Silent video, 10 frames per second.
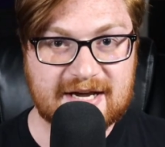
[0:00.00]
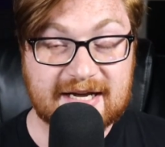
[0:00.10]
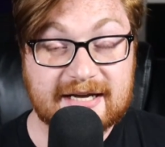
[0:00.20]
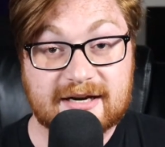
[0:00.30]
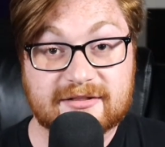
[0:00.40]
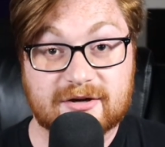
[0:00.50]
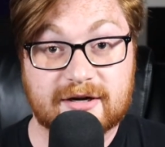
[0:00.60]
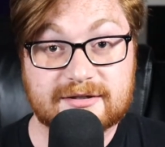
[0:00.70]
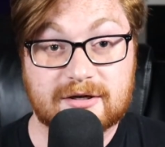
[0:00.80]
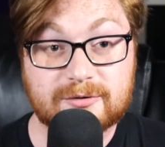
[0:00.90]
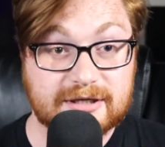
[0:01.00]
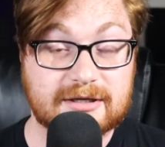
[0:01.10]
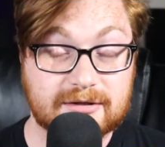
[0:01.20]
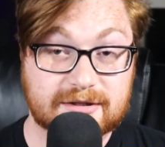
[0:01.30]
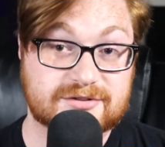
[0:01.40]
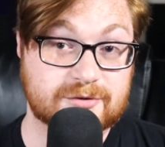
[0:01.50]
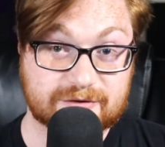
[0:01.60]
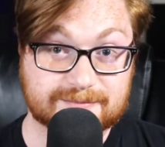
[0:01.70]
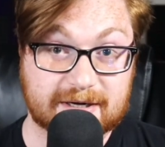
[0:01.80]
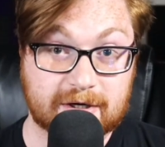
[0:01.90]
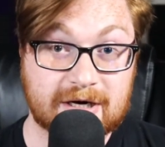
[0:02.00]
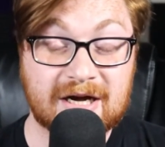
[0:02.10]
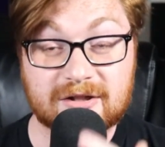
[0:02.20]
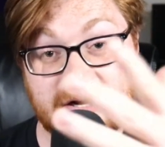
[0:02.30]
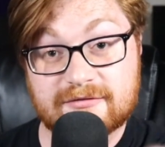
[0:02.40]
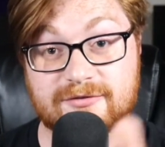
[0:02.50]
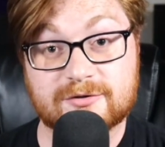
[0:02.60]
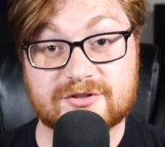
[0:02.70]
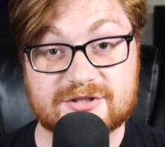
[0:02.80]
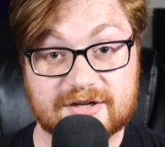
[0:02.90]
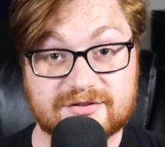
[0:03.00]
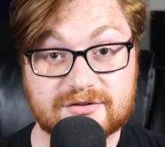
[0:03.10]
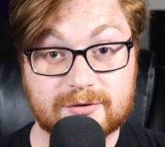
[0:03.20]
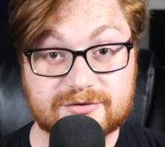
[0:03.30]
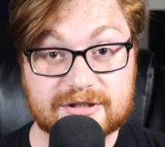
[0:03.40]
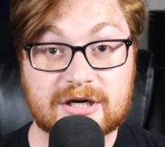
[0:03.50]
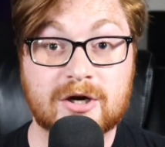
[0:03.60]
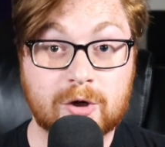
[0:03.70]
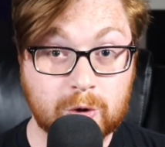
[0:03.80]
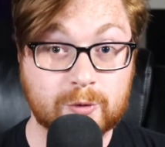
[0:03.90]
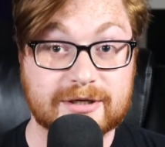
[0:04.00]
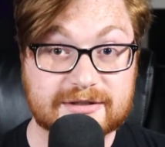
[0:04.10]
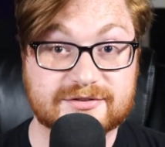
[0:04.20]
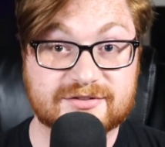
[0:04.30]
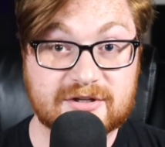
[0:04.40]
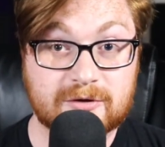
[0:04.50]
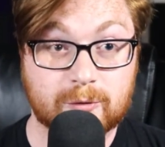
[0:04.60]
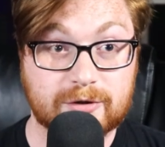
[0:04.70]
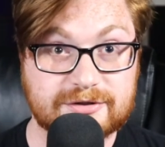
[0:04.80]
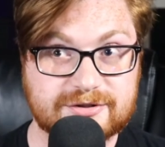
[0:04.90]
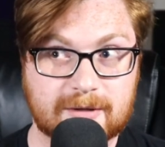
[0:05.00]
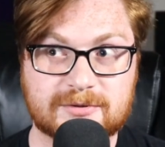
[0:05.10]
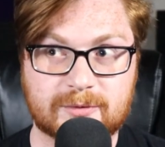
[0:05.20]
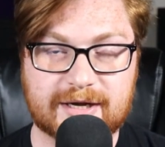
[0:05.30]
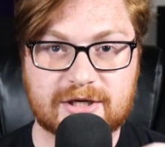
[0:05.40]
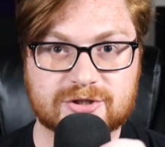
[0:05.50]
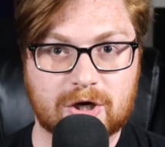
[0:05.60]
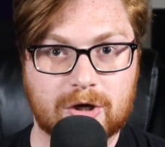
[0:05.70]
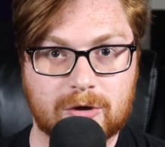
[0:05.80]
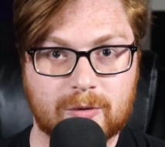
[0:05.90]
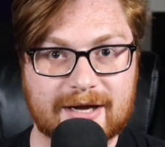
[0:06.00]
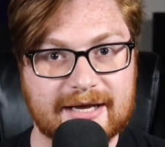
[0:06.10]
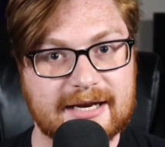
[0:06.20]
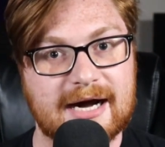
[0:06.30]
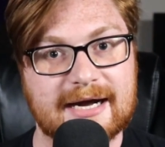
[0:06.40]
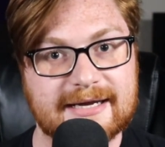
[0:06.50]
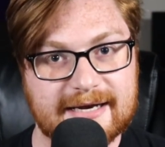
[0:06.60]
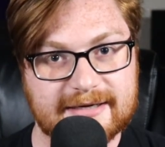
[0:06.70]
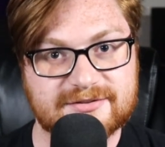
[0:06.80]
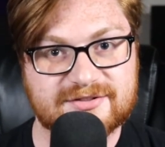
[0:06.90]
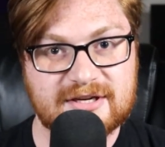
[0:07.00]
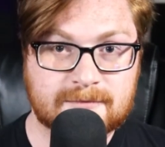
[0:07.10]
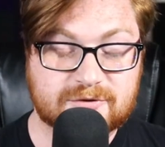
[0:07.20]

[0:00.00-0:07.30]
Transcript: and I thought, okay, let's do this better. A lot of folks suggested using Whonix, or W-H-O-N-I-X.